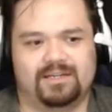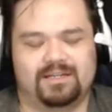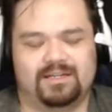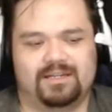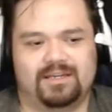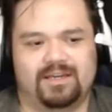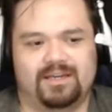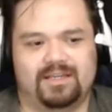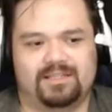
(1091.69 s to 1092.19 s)

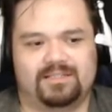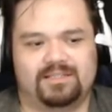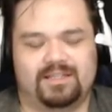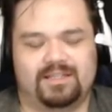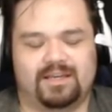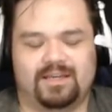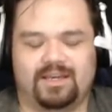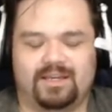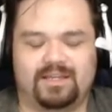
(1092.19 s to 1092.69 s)
it
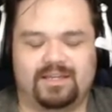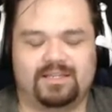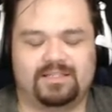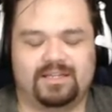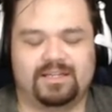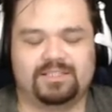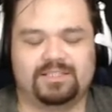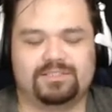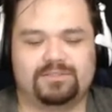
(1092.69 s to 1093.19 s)
again, it
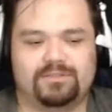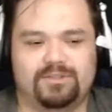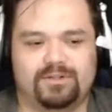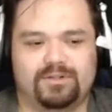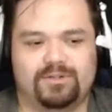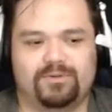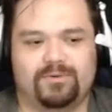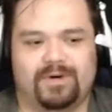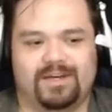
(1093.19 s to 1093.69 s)
does look
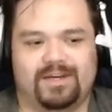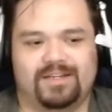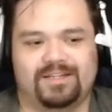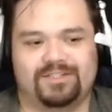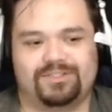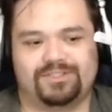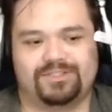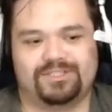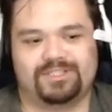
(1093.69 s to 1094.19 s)
quite
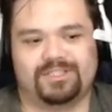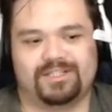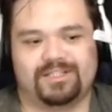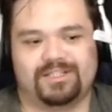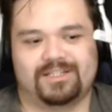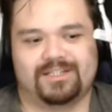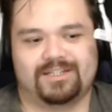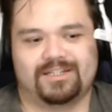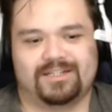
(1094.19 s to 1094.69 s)
interesting.